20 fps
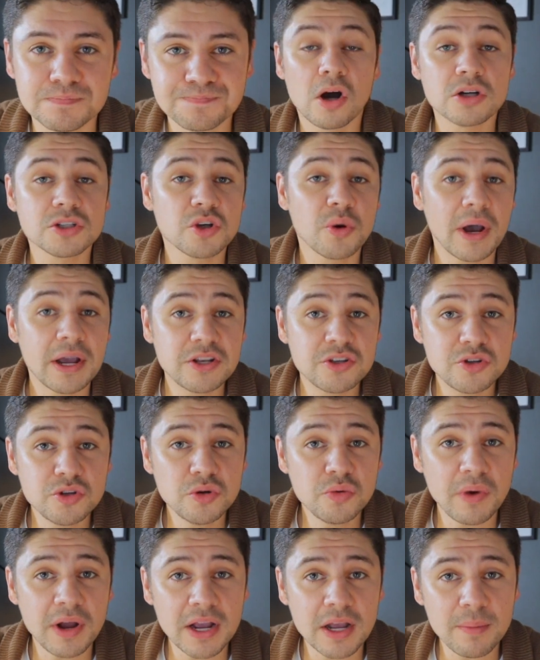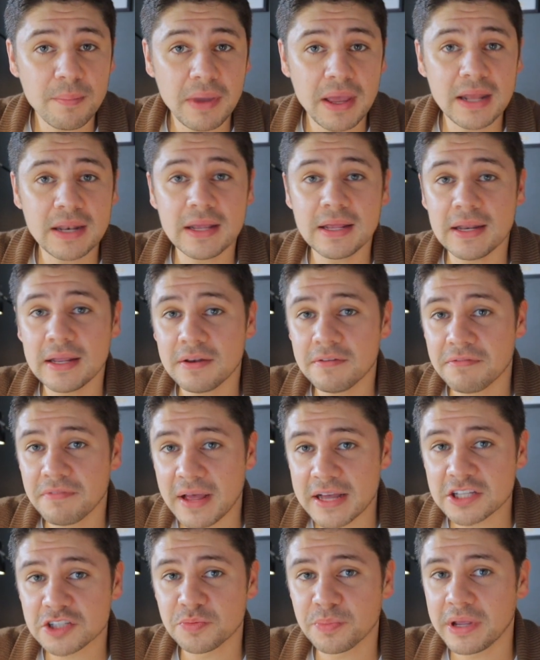Also, I do recommend an
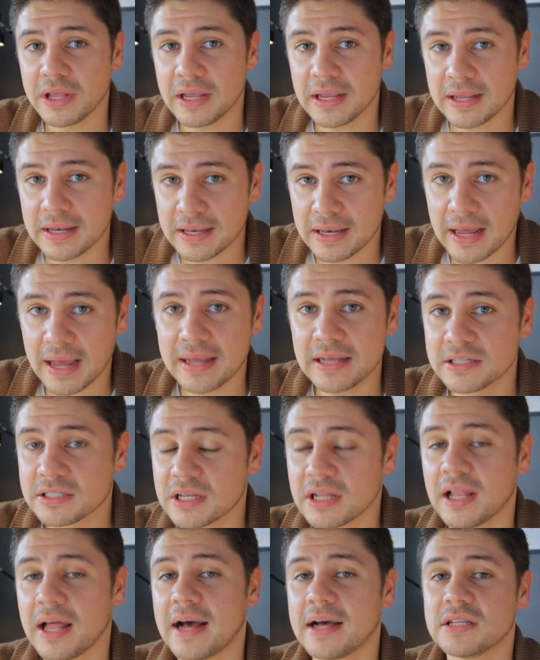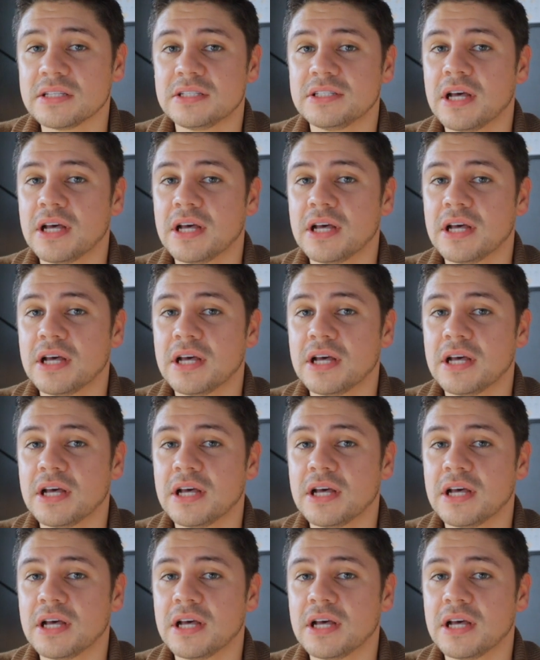investment in nice glass